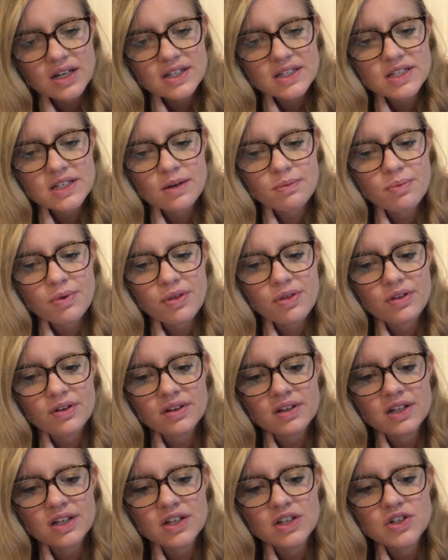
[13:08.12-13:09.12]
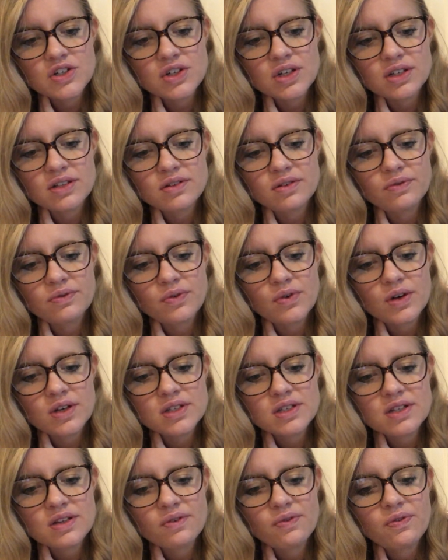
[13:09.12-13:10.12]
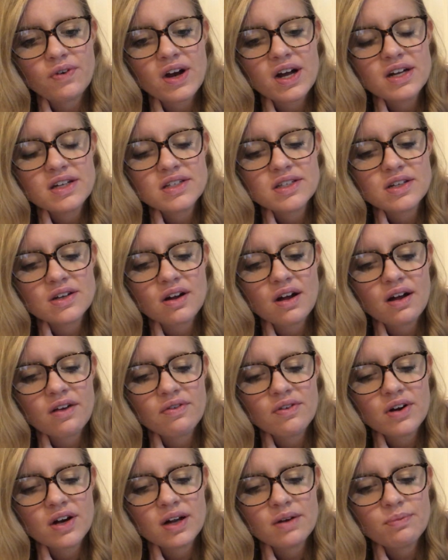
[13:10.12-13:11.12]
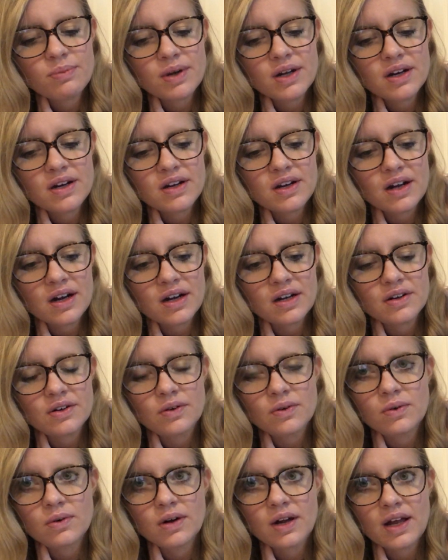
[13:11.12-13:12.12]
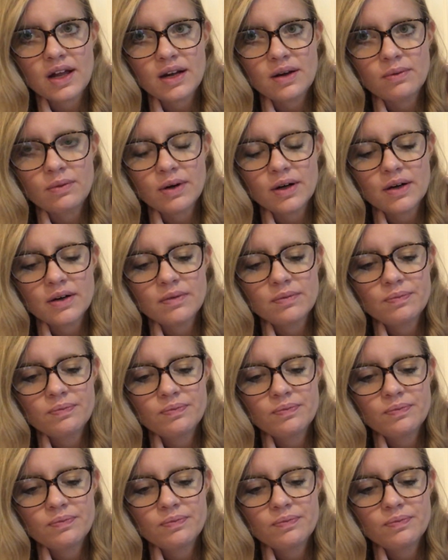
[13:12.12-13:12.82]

said Bathilda in a gentle voice, the finest there ever had been in yonder or anywhere.